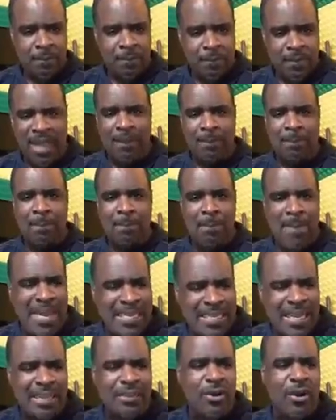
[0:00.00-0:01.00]
that
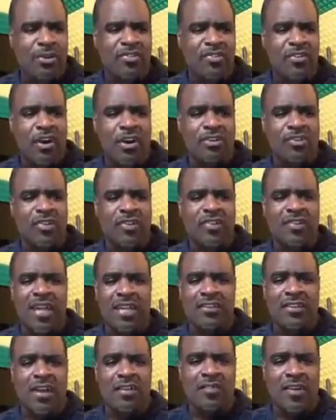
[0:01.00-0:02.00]
many of those countries
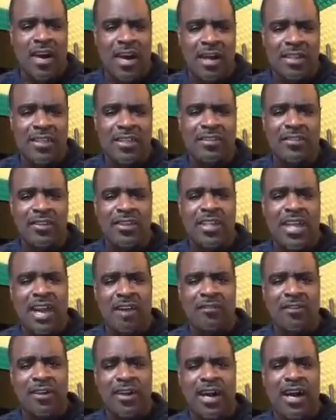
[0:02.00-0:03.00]
that you have gone into in
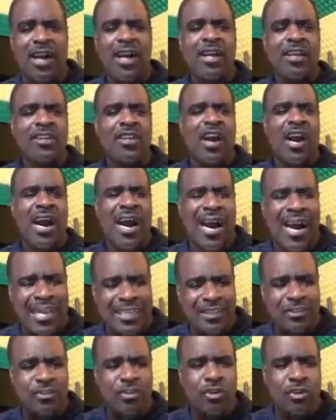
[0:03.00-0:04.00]
Africa, you
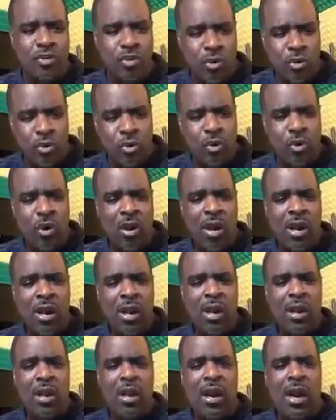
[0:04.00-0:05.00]
had to do
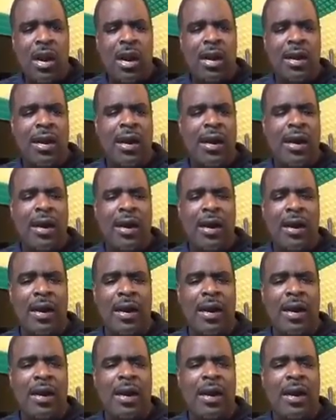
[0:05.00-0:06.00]

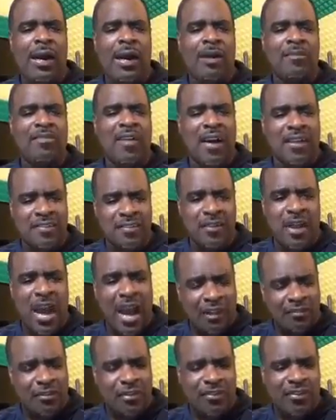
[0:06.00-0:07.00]
a vaccine. You
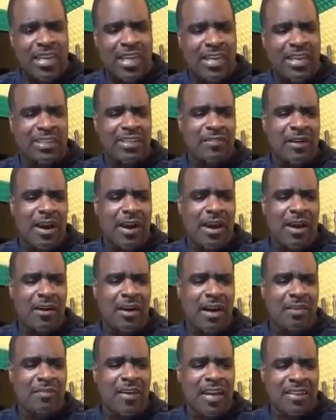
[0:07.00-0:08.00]
had to take
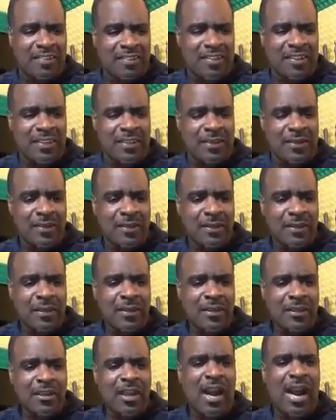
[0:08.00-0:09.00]
a vaccine.
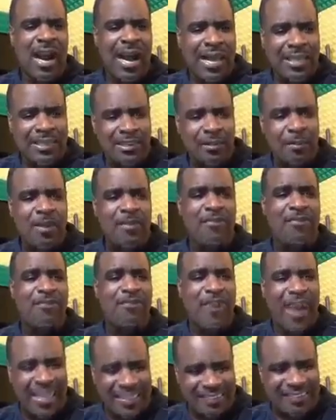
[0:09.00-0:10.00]
You had to be
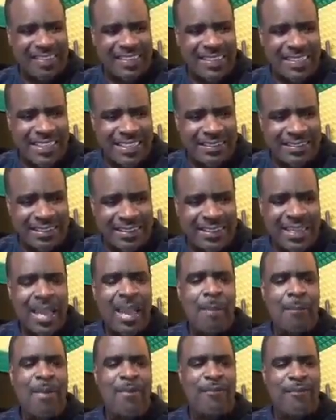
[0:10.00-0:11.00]
vaccinated
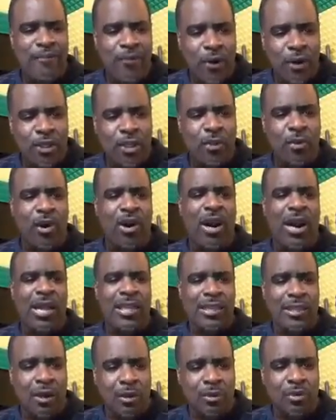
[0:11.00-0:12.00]
before you were
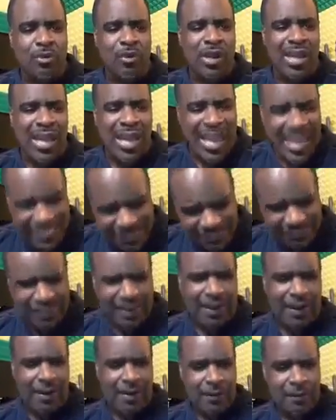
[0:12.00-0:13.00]
allowed to
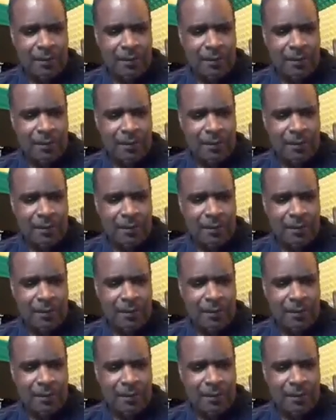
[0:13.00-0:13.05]
enter.